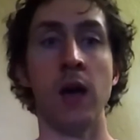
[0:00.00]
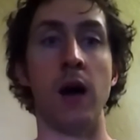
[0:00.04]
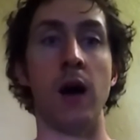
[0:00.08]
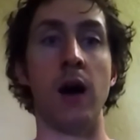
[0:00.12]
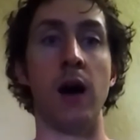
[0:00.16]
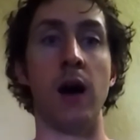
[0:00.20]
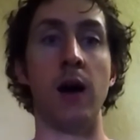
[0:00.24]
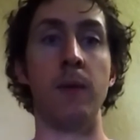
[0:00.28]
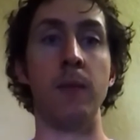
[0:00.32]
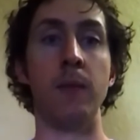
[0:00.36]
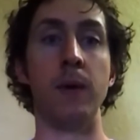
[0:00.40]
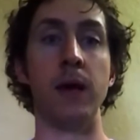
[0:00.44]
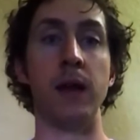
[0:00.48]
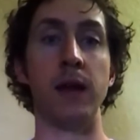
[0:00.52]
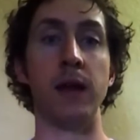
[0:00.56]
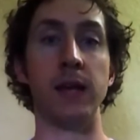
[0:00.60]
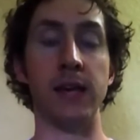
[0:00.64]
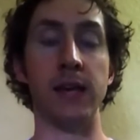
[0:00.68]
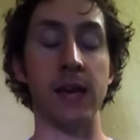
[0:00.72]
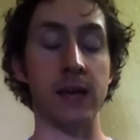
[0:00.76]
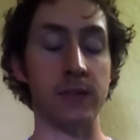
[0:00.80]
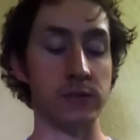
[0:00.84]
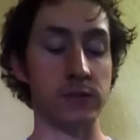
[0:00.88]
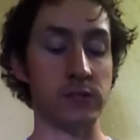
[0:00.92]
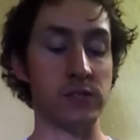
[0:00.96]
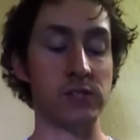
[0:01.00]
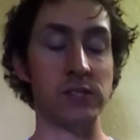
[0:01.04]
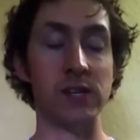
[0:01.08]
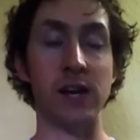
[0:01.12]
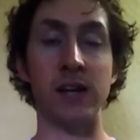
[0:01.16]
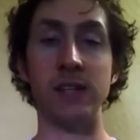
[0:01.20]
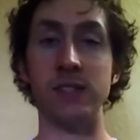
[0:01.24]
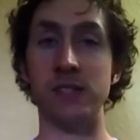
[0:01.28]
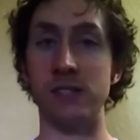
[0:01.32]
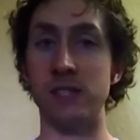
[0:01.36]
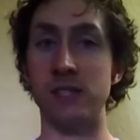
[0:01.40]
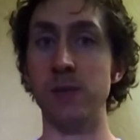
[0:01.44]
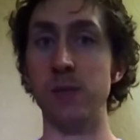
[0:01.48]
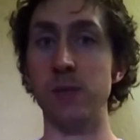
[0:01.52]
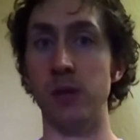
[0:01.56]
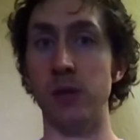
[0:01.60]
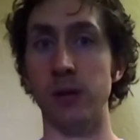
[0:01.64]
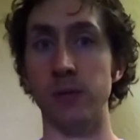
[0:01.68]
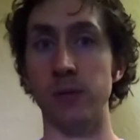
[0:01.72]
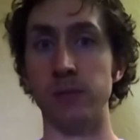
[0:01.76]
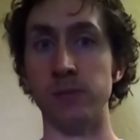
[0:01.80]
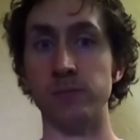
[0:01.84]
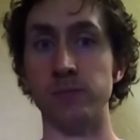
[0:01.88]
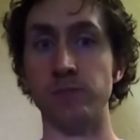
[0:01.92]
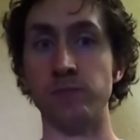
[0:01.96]
Um, and again, this is
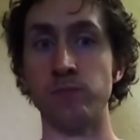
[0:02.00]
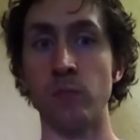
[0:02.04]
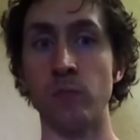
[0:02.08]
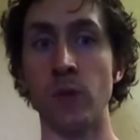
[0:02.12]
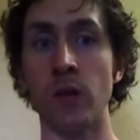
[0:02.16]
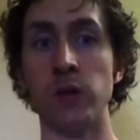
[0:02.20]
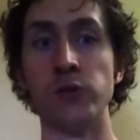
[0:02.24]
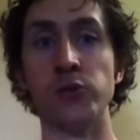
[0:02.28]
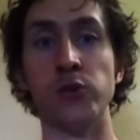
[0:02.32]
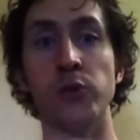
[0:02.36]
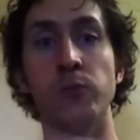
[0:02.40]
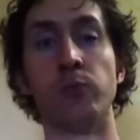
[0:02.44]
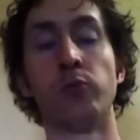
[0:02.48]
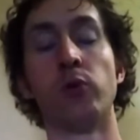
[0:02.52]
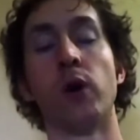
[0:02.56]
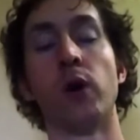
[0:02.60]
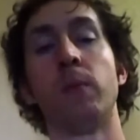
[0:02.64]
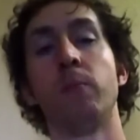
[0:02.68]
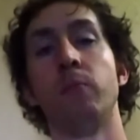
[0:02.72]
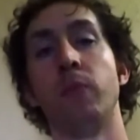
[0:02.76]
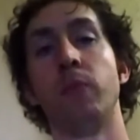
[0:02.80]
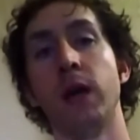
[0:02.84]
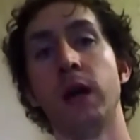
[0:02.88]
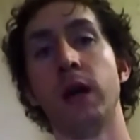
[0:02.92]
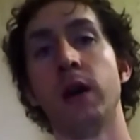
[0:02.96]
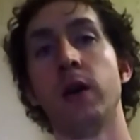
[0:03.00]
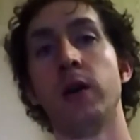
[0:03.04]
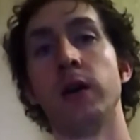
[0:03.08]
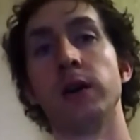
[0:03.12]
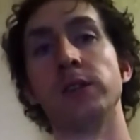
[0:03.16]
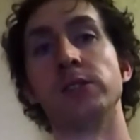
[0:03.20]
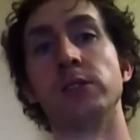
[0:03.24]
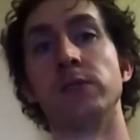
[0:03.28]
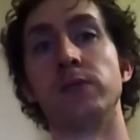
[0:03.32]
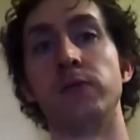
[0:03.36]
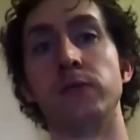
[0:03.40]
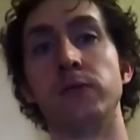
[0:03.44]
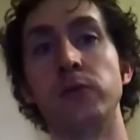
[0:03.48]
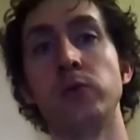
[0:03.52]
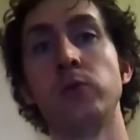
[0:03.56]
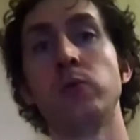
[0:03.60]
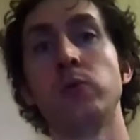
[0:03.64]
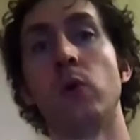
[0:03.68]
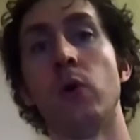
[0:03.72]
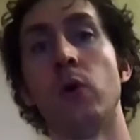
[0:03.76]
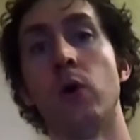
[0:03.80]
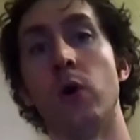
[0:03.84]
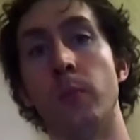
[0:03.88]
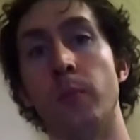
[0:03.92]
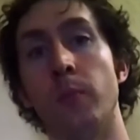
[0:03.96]
non-stimulant. So the problem there is if
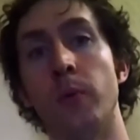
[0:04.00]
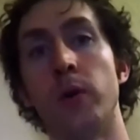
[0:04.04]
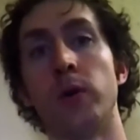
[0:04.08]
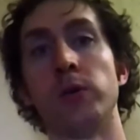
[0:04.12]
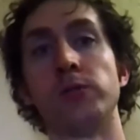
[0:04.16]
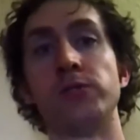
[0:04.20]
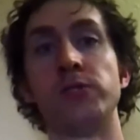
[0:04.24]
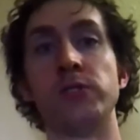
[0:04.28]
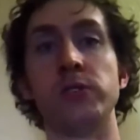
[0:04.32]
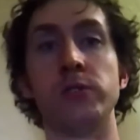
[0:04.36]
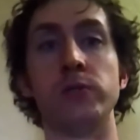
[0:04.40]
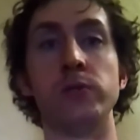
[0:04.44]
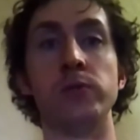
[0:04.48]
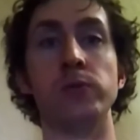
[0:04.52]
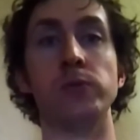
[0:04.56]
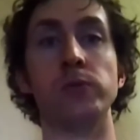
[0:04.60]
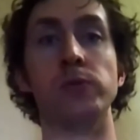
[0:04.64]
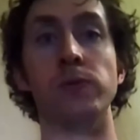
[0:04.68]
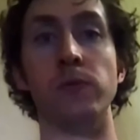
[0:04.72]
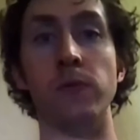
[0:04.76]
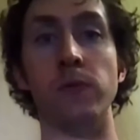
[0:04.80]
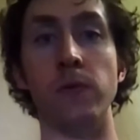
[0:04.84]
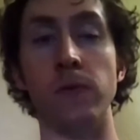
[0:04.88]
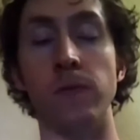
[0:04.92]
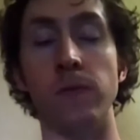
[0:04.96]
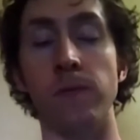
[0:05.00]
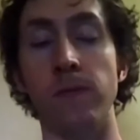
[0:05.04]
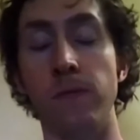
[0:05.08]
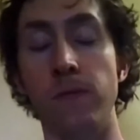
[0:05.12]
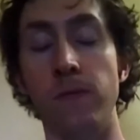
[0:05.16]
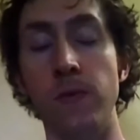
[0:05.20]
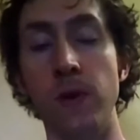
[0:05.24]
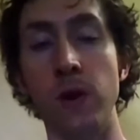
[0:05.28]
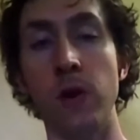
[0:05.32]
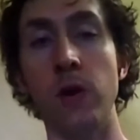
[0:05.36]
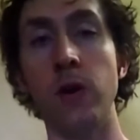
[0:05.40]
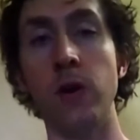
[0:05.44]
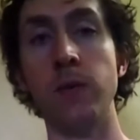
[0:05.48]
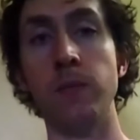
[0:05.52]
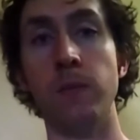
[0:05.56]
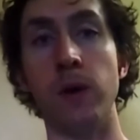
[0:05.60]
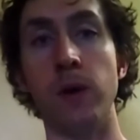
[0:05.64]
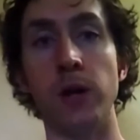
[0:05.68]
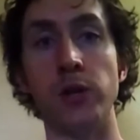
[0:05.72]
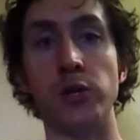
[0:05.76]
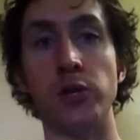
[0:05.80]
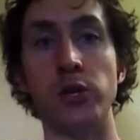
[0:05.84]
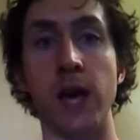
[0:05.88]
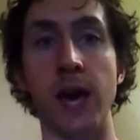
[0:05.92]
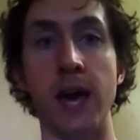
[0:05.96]
you are a person who's very
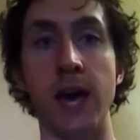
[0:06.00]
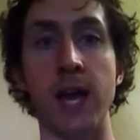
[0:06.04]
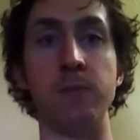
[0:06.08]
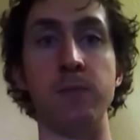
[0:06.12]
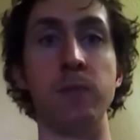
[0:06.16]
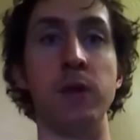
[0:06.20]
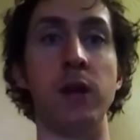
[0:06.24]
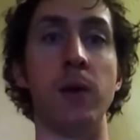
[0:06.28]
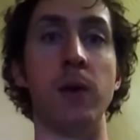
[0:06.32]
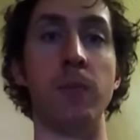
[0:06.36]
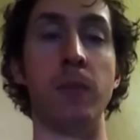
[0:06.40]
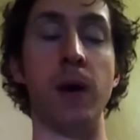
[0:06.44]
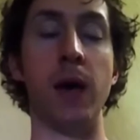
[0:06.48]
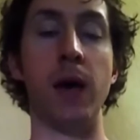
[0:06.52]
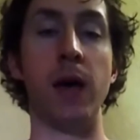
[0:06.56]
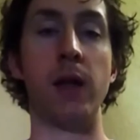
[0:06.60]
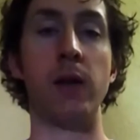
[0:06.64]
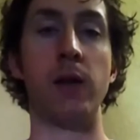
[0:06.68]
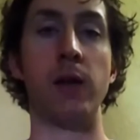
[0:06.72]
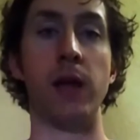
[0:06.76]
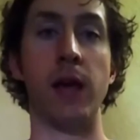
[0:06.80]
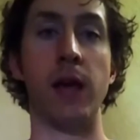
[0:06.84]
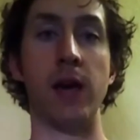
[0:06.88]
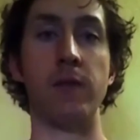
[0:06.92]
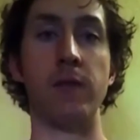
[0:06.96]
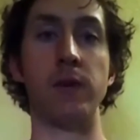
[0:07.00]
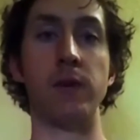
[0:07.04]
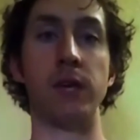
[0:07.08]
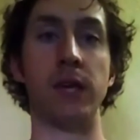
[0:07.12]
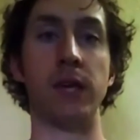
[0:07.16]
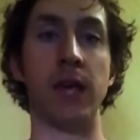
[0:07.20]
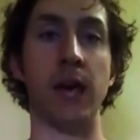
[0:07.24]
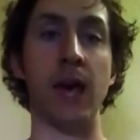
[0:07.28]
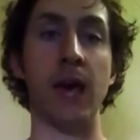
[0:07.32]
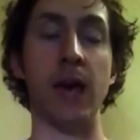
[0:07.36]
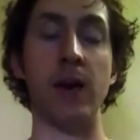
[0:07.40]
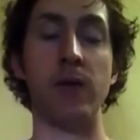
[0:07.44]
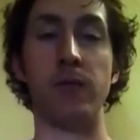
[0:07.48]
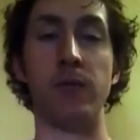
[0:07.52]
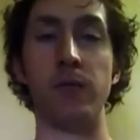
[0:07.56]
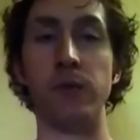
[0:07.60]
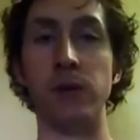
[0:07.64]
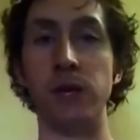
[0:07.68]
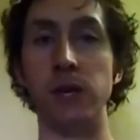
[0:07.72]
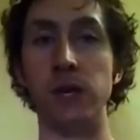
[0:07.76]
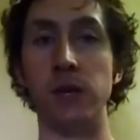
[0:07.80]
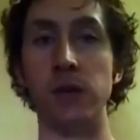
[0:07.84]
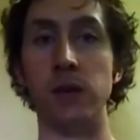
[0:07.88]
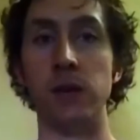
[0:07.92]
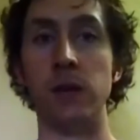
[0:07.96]
much adamant about having
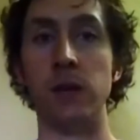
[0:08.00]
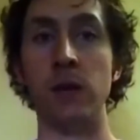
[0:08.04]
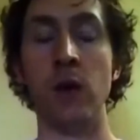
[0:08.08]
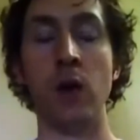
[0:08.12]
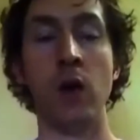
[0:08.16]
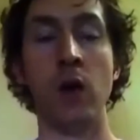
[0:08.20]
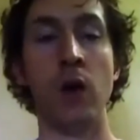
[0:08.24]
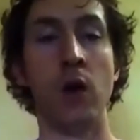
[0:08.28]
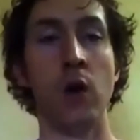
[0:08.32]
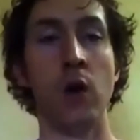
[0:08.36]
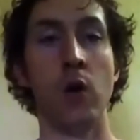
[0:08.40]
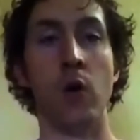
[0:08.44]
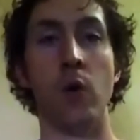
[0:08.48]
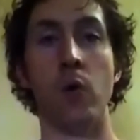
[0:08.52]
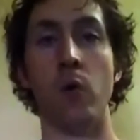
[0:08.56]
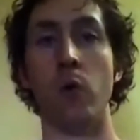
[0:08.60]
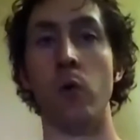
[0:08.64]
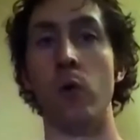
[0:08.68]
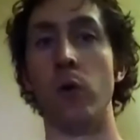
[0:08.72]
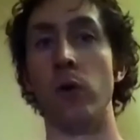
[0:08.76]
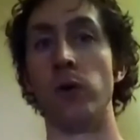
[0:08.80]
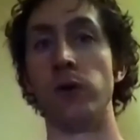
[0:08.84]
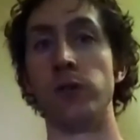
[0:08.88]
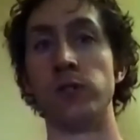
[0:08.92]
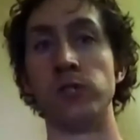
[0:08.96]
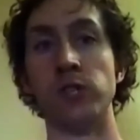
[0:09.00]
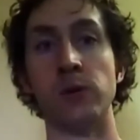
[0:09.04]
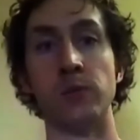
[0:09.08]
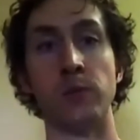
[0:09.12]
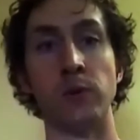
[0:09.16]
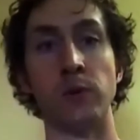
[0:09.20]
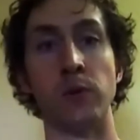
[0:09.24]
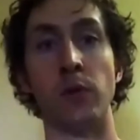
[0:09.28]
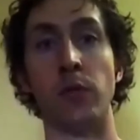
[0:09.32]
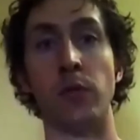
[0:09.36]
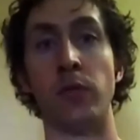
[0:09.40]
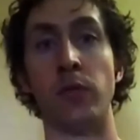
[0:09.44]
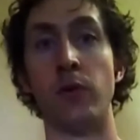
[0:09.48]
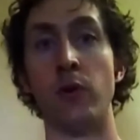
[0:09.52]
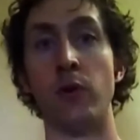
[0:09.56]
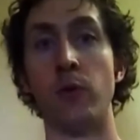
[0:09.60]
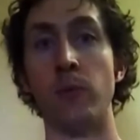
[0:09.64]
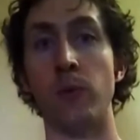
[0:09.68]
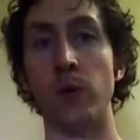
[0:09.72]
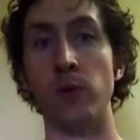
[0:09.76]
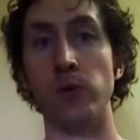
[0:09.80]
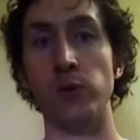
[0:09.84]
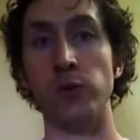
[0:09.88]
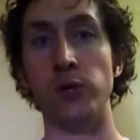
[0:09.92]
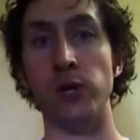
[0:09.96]
caffeine or some other
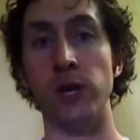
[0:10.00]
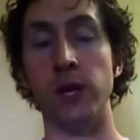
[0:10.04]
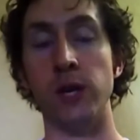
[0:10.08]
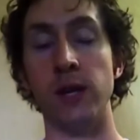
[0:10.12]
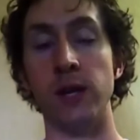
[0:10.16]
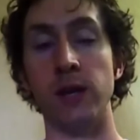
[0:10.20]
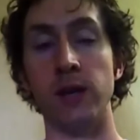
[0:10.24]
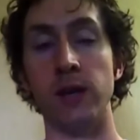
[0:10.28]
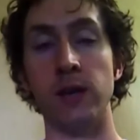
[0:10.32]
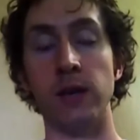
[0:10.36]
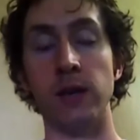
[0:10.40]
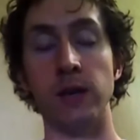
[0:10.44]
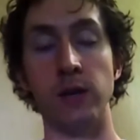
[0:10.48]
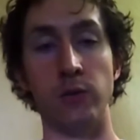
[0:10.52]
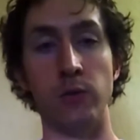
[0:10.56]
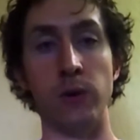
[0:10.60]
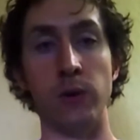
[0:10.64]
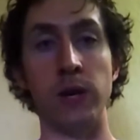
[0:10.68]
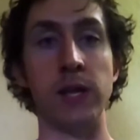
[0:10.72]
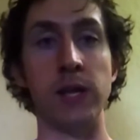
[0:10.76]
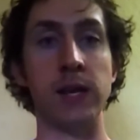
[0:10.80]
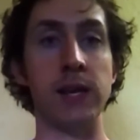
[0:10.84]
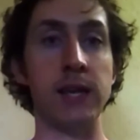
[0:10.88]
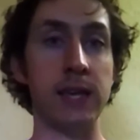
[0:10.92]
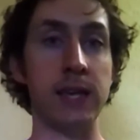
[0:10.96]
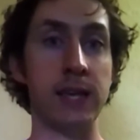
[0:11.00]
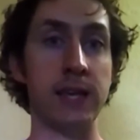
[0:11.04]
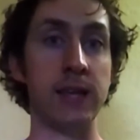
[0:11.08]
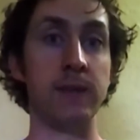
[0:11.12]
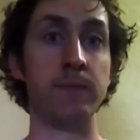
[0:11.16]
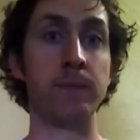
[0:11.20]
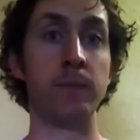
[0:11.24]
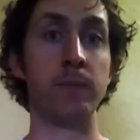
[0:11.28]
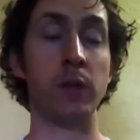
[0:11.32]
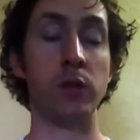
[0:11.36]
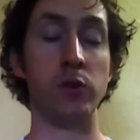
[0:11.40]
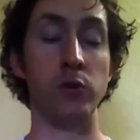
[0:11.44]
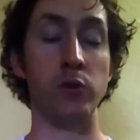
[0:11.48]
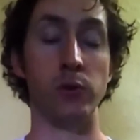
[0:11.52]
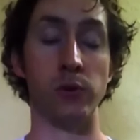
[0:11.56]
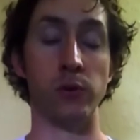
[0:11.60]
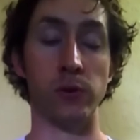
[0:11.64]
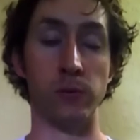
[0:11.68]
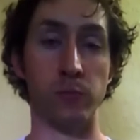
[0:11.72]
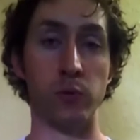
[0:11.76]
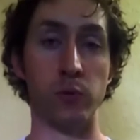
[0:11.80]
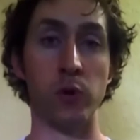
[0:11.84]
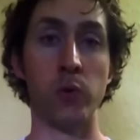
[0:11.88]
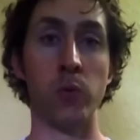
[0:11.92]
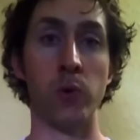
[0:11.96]
thermogenic ingredient in your
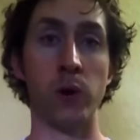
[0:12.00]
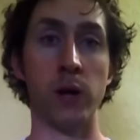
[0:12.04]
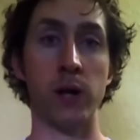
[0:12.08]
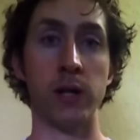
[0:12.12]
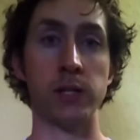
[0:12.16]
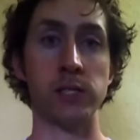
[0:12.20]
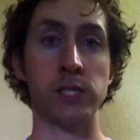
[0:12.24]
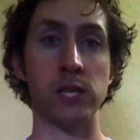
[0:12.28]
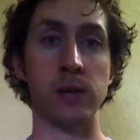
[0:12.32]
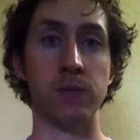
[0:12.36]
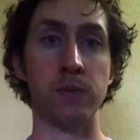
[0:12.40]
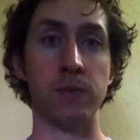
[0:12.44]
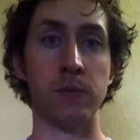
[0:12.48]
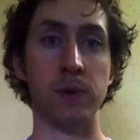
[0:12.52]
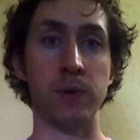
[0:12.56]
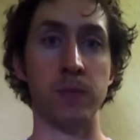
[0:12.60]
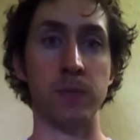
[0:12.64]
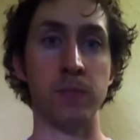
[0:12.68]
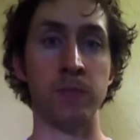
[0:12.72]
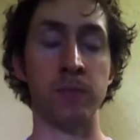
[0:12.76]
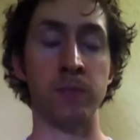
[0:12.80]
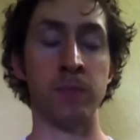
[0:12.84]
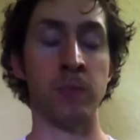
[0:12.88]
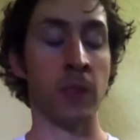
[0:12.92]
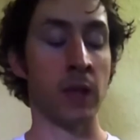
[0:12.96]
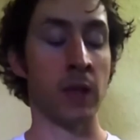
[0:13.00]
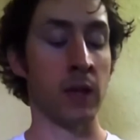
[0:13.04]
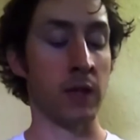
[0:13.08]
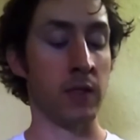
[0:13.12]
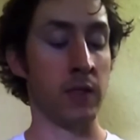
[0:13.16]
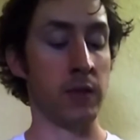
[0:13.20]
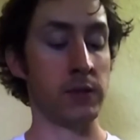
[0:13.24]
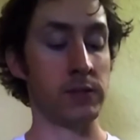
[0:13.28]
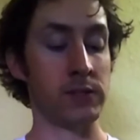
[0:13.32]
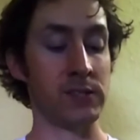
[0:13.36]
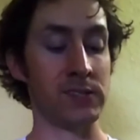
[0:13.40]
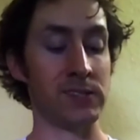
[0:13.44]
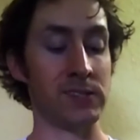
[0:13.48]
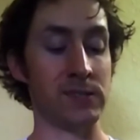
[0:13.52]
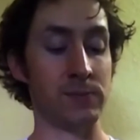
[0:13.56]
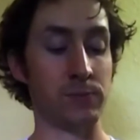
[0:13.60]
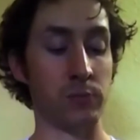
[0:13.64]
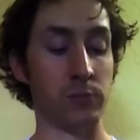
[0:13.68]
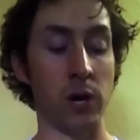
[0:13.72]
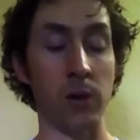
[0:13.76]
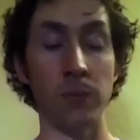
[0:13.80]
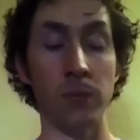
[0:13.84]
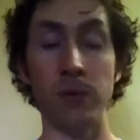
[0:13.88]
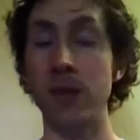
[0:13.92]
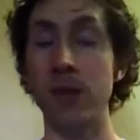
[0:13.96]
pre-workout supplement, this is
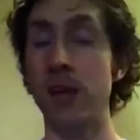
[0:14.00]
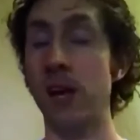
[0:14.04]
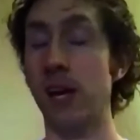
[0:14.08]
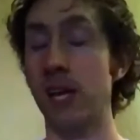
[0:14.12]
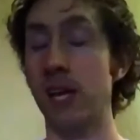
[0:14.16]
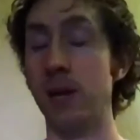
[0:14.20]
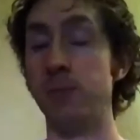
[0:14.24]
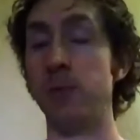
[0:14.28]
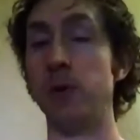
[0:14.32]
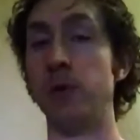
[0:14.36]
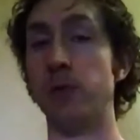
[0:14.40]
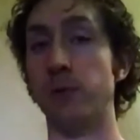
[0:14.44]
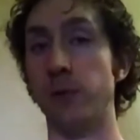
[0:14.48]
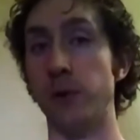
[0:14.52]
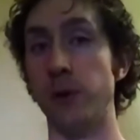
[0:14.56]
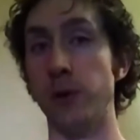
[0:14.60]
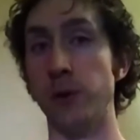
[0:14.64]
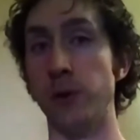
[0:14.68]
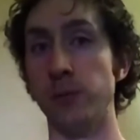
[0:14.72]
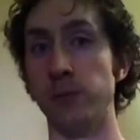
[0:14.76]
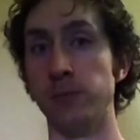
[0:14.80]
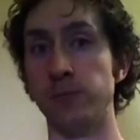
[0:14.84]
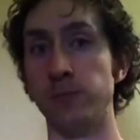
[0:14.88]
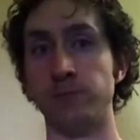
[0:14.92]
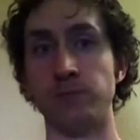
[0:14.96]
probably not going to be for you.